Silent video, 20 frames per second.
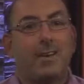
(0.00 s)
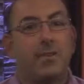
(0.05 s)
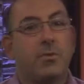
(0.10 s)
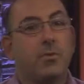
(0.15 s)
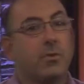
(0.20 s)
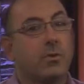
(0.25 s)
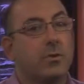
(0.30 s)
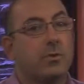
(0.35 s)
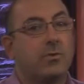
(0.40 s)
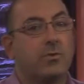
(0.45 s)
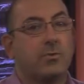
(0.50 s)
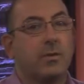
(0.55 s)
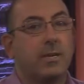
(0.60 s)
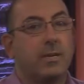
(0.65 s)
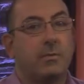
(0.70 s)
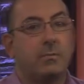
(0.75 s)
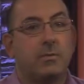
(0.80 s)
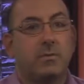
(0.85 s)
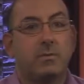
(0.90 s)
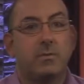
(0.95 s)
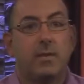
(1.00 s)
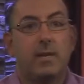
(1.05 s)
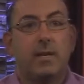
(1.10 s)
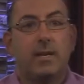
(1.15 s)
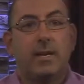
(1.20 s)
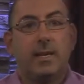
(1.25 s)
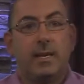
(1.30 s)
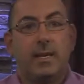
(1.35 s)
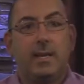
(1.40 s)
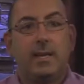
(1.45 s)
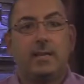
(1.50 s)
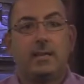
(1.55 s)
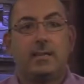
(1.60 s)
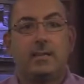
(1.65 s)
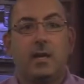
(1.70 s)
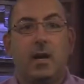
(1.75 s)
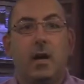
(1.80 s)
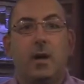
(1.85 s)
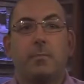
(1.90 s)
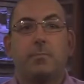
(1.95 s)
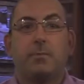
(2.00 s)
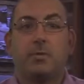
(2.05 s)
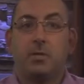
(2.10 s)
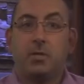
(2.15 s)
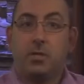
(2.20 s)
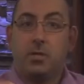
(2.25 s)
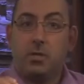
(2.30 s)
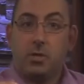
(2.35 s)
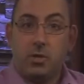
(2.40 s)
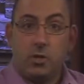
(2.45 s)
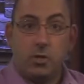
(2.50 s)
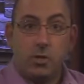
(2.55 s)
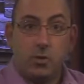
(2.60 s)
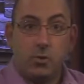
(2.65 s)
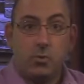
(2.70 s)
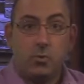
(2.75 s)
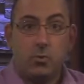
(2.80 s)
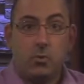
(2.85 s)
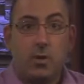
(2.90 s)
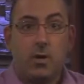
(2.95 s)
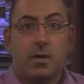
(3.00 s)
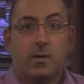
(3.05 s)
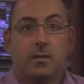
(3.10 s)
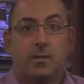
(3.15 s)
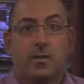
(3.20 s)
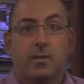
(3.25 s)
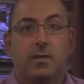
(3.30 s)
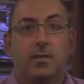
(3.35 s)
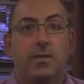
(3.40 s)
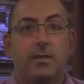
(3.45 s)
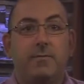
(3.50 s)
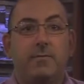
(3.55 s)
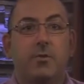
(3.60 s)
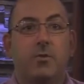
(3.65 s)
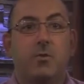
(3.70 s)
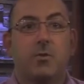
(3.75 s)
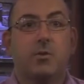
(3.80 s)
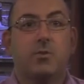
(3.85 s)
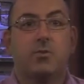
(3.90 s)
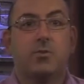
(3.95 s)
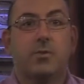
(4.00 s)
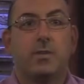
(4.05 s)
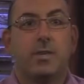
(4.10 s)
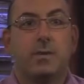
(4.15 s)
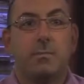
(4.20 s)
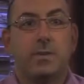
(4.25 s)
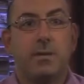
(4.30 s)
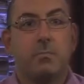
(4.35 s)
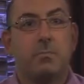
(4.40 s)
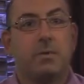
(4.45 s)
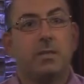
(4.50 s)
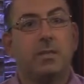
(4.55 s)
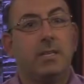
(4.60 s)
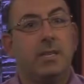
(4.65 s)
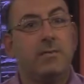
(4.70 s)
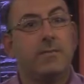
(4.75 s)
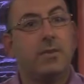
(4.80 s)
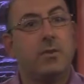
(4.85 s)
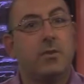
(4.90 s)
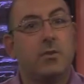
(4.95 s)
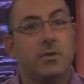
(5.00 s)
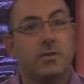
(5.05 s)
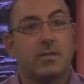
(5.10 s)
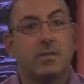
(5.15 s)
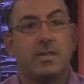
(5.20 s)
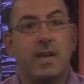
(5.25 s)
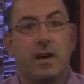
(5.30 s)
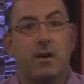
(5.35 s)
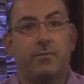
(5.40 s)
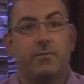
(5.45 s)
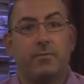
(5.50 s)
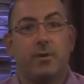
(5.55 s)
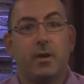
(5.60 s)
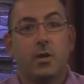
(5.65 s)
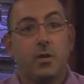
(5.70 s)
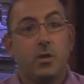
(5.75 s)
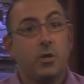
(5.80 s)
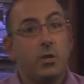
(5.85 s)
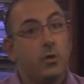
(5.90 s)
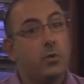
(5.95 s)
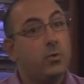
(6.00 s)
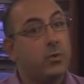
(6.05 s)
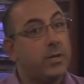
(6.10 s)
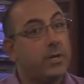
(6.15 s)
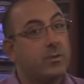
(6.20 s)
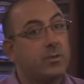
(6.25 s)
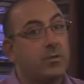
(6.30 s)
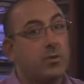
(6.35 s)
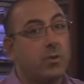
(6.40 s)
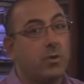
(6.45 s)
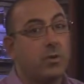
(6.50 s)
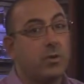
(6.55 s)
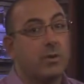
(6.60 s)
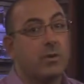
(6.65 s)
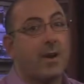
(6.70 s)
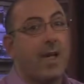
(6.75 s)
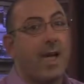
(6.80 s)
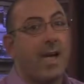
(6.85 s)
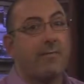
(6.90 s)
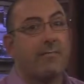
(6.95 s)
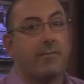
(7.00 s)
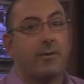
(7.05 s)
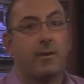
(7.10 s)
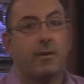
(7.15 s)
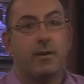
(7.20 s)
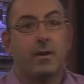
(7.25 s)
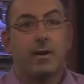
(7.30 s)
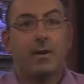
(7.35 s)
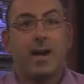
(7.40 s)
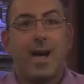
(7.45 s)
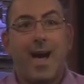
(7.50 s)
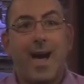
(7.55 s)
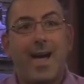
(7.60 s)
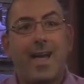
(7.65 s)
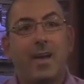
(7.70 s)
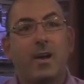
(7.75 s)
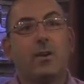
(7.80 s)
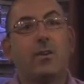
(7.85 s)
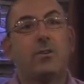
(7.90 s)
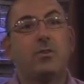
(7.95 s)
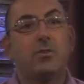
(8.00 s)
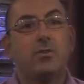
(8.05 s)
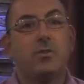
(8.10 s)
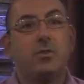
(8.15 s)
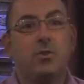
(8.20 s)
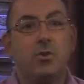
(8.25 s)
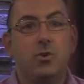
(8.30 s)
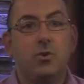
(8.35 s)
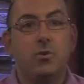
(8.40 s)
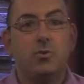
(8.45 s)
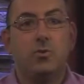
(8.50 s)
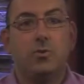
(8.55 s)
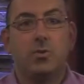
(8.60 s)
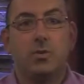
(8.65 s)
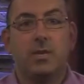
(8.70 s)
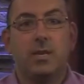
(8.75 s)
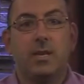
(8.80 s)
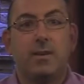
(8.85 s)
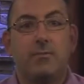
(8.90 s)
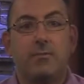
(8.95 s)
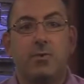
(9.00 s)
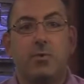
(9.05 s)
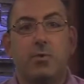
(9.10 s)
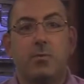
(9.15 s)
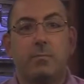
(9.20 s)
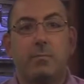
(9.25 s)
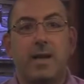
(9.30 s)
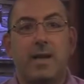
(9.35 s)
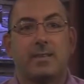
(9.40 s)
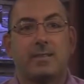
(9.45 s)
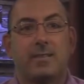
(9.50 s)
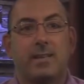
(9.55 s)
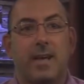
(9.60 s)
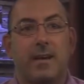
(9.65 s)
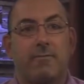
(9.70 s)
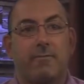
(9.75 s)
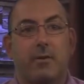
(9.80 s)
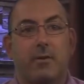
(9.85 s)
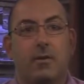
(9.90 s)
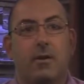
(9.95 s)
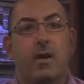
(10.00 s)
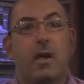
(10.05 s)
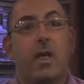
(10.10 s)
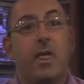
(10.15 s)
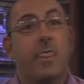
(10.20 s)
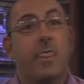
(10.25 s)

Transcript: on your dreams. It's up to you to live your dream and believe in yourself. You control your effort. I urge you to give your best effort.